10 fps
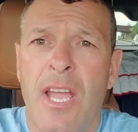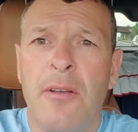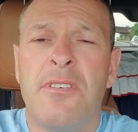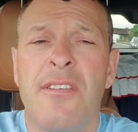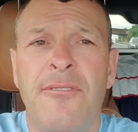
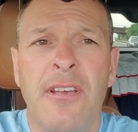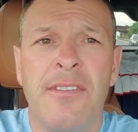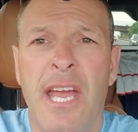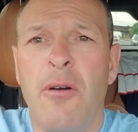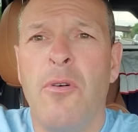Out to the
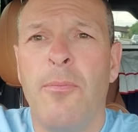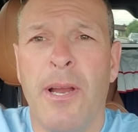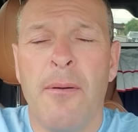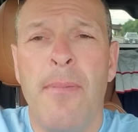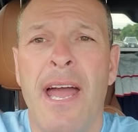field now. We'll
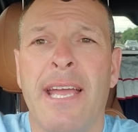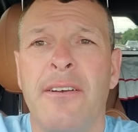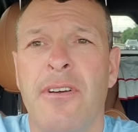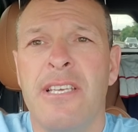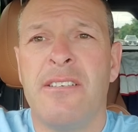bring him back
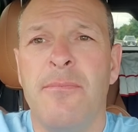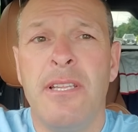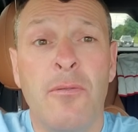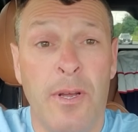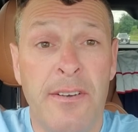and race him
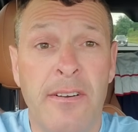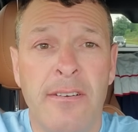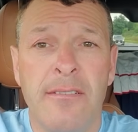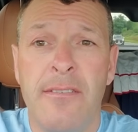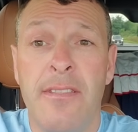in the winter.
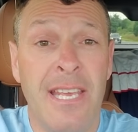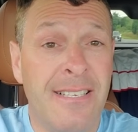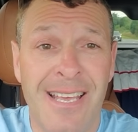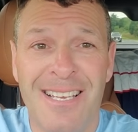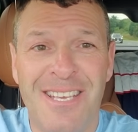The
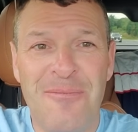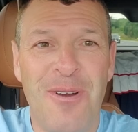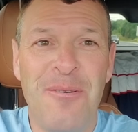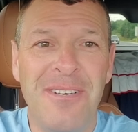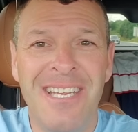exact same
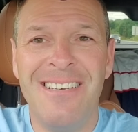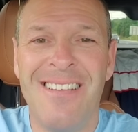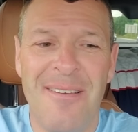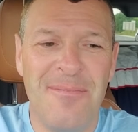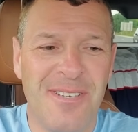way we did,
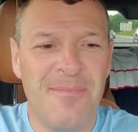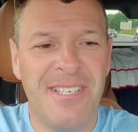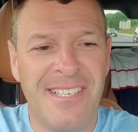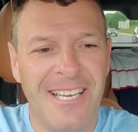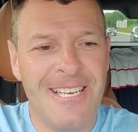Time Is On My
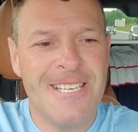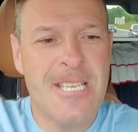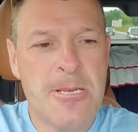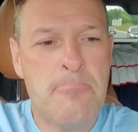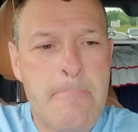Side.
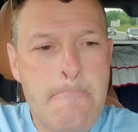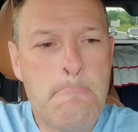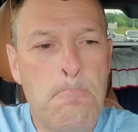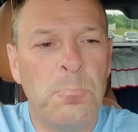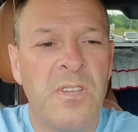
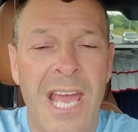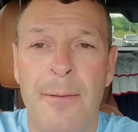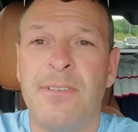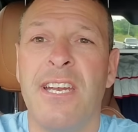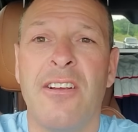
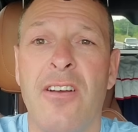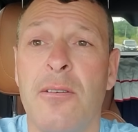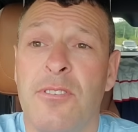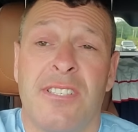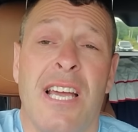Captain
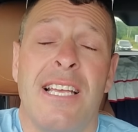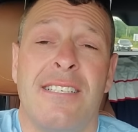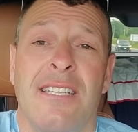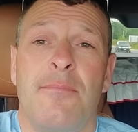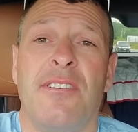Incredible,
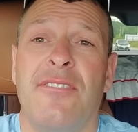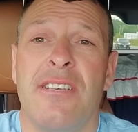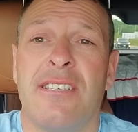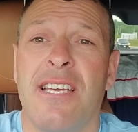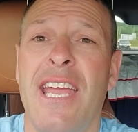sky's the limit for
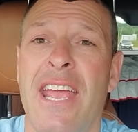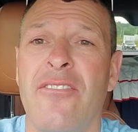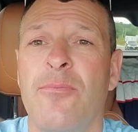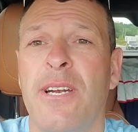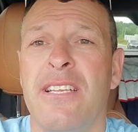this guy.
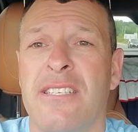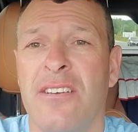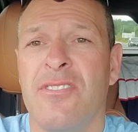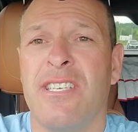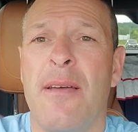Everybody that's
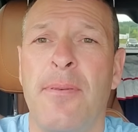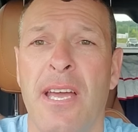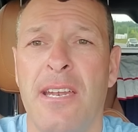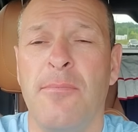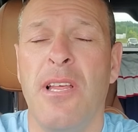ever sat
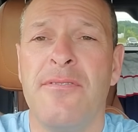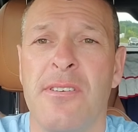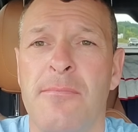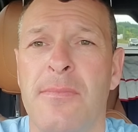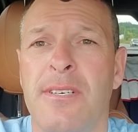behind him loves
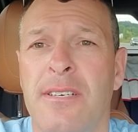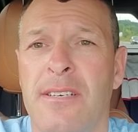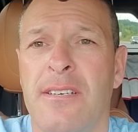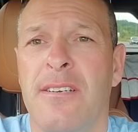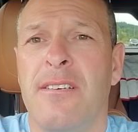
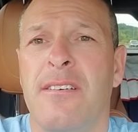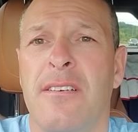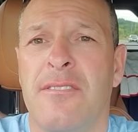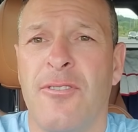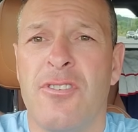
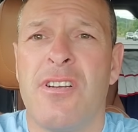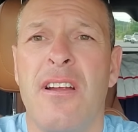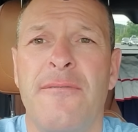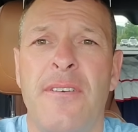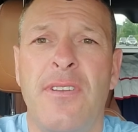him. His first
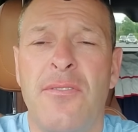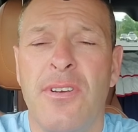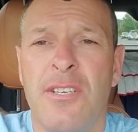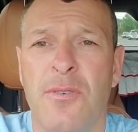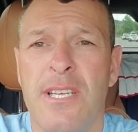start,
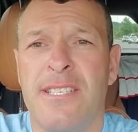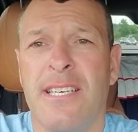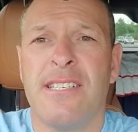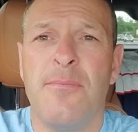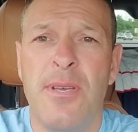53,
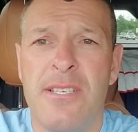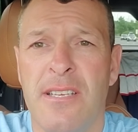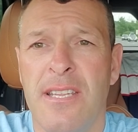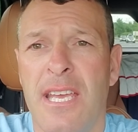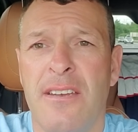26 and a
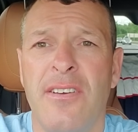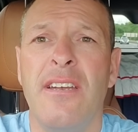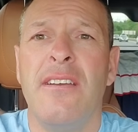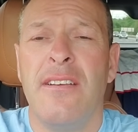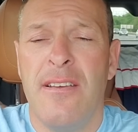piece on the end of it.
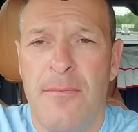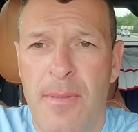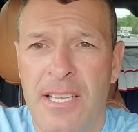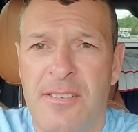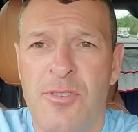
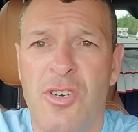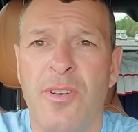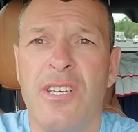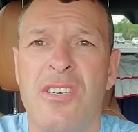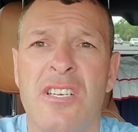Made some
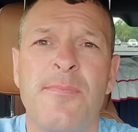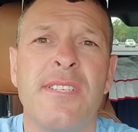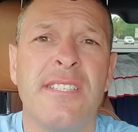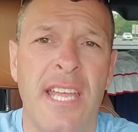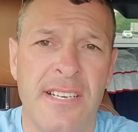shoeing
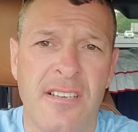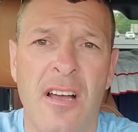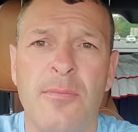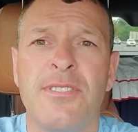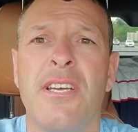adjustments, let his
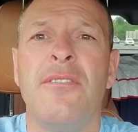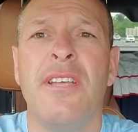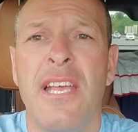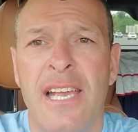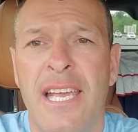hobbles out.
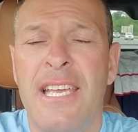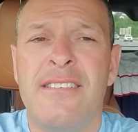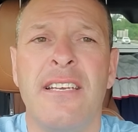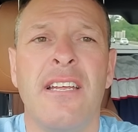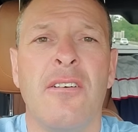
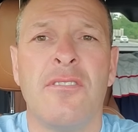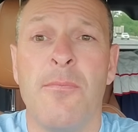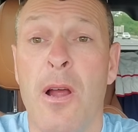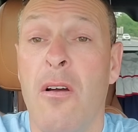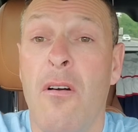He's in to go
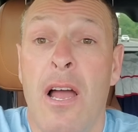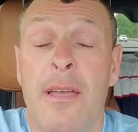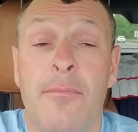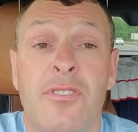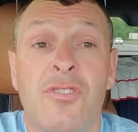tomorrow. I
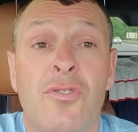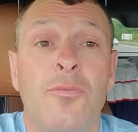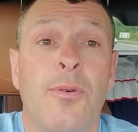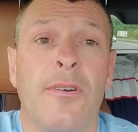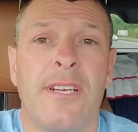am
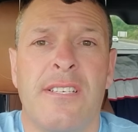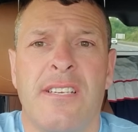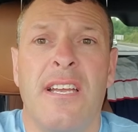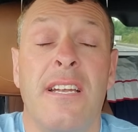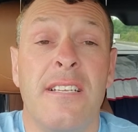super
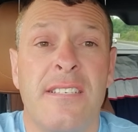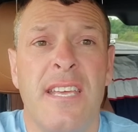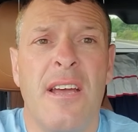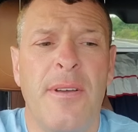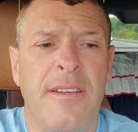excited to
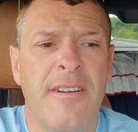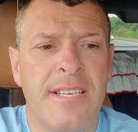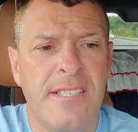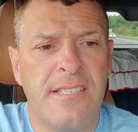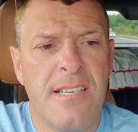see how he
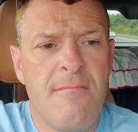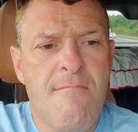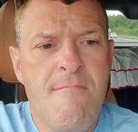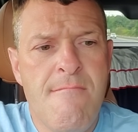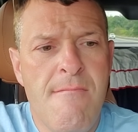races.
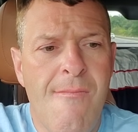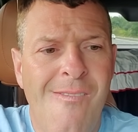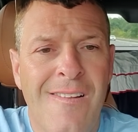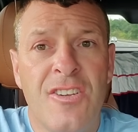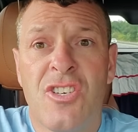
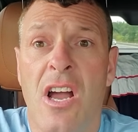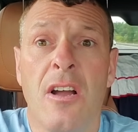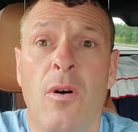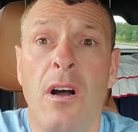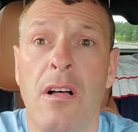
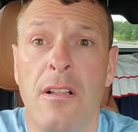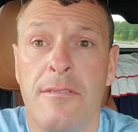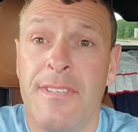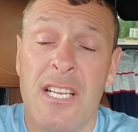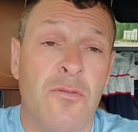Chicago Hall.
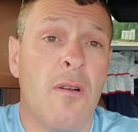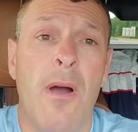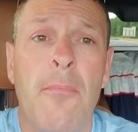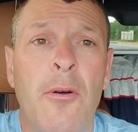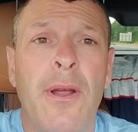That's where I'm
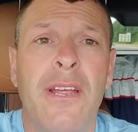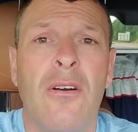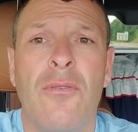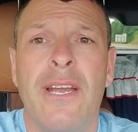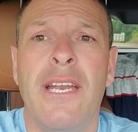on my way to
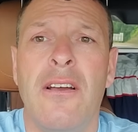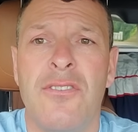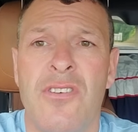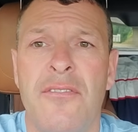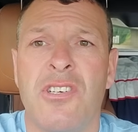go right now.
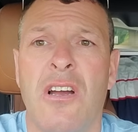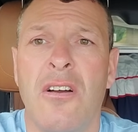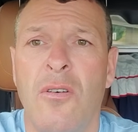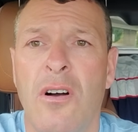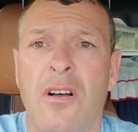Drive
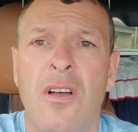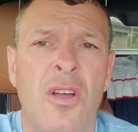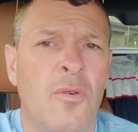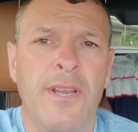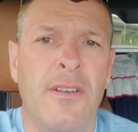Chicago Hall.
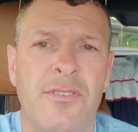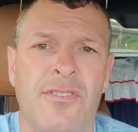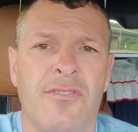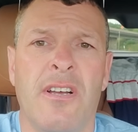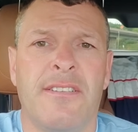Win,
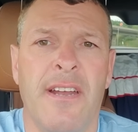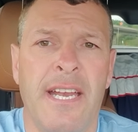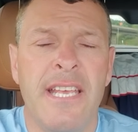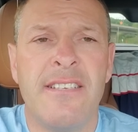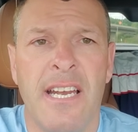lose, or draw
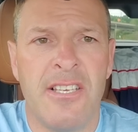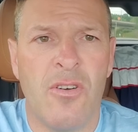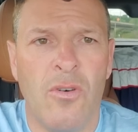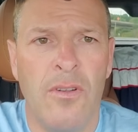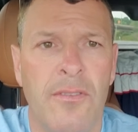tonight. He's a nice
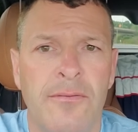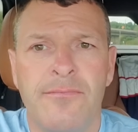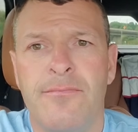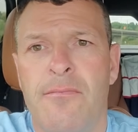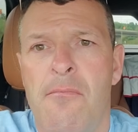colt.
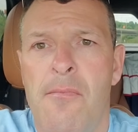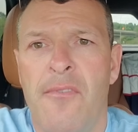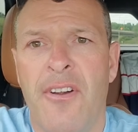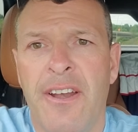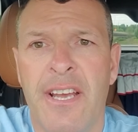
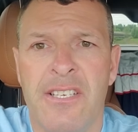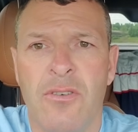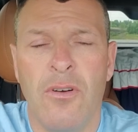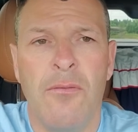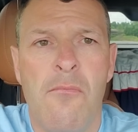Very nice
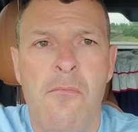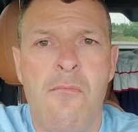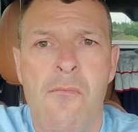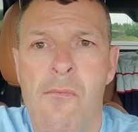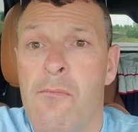colt.
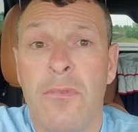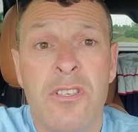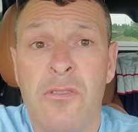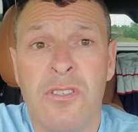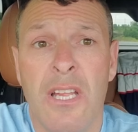
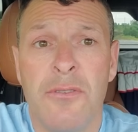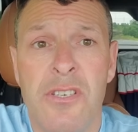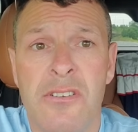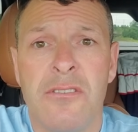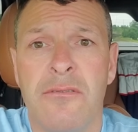There's no
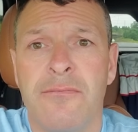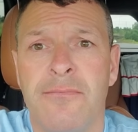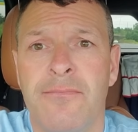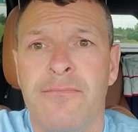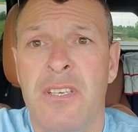slouches.
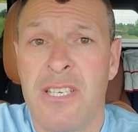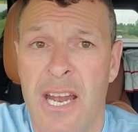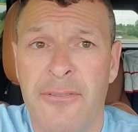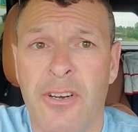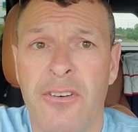
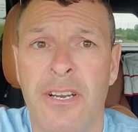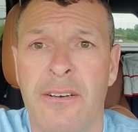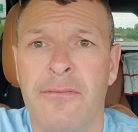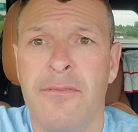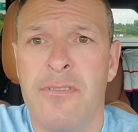Gonna have to earn it.
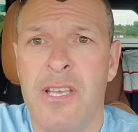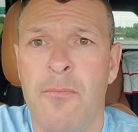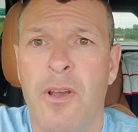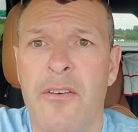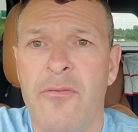
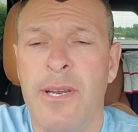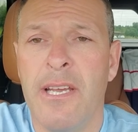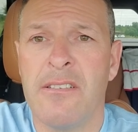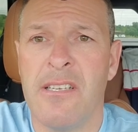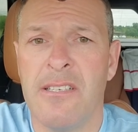Same way everybody
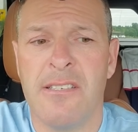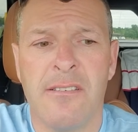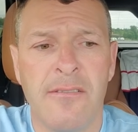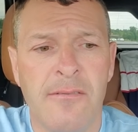else does.